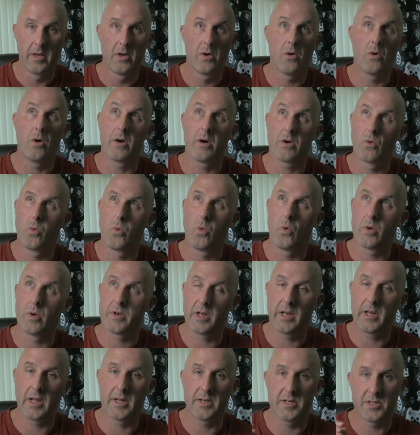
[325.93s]
or a
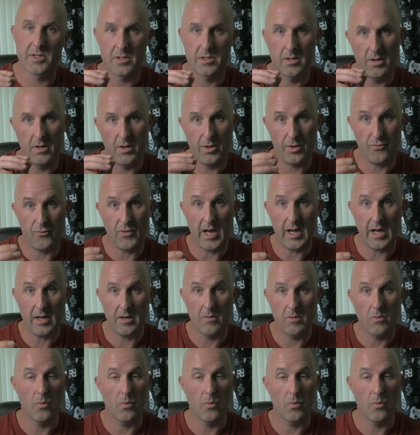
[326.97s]
1/4 inch thread,